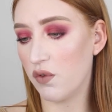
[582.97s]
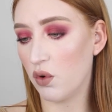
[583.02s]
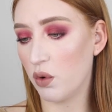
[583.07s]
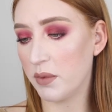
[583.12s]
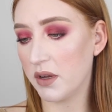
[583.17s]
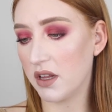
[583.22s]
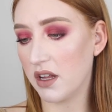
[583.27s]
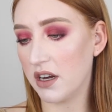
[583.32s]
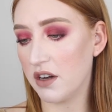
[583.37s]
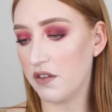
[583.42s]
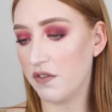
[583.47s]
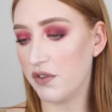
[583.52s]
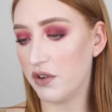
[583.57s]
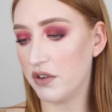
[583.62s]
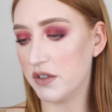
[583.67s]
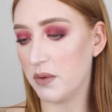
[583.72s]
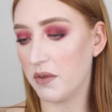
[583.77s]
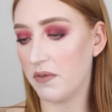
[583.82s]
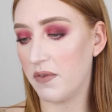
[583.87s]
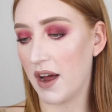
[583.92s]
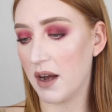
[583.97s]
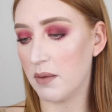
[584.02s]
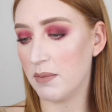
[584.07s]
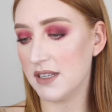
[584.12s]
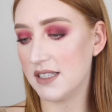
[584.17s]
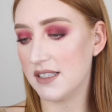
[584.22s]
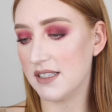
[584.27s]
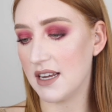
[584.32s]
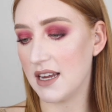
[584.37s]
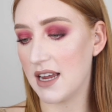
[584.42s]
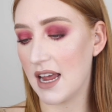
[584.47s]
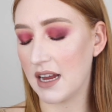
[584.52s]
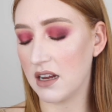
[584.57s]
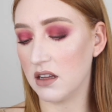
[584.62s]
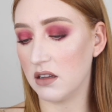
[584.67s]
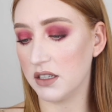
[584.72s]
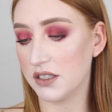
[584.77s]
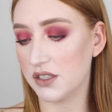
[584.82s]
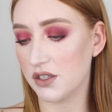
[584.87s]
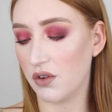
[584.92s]
formula infused with vitamin C
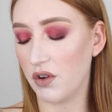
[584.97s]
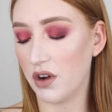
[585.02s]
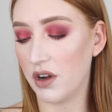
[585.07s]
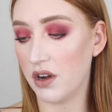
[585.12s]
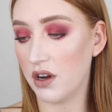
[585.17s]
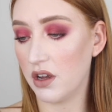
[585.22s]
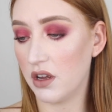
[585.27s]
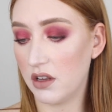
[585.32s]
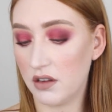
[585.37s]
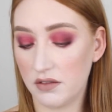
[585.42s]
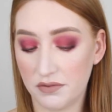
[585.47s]
and glycerin.